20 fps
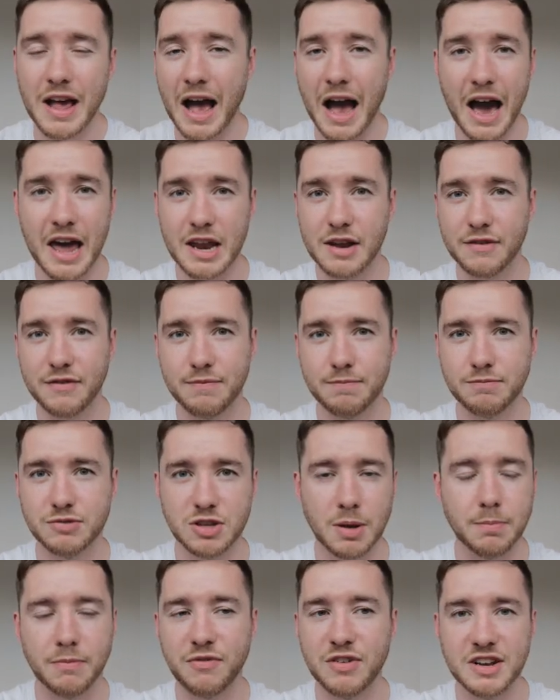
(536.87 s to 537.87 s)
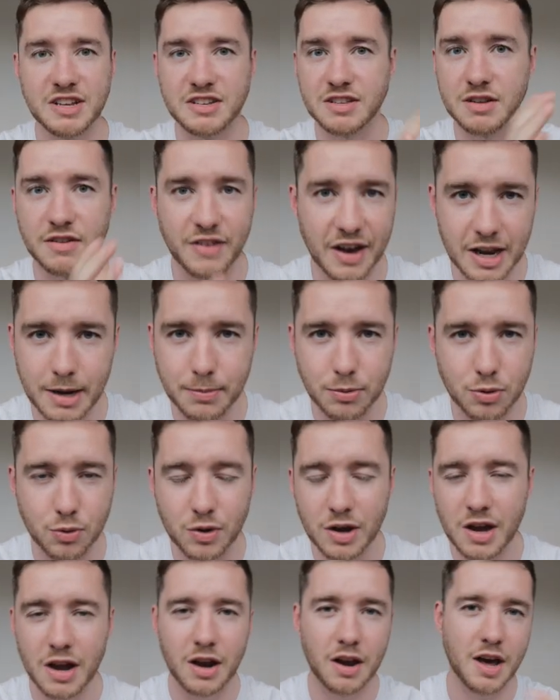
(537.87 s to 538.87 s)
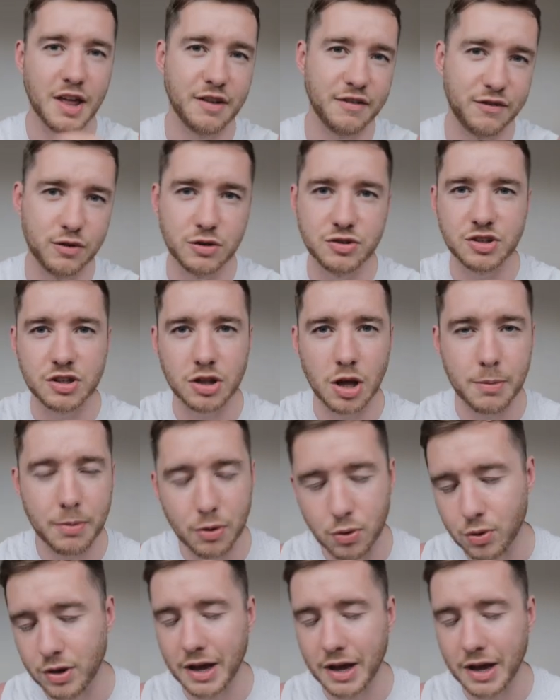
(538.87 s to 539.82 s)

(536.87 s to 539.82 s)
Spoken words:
And if something isn't available, like the FTSE Global All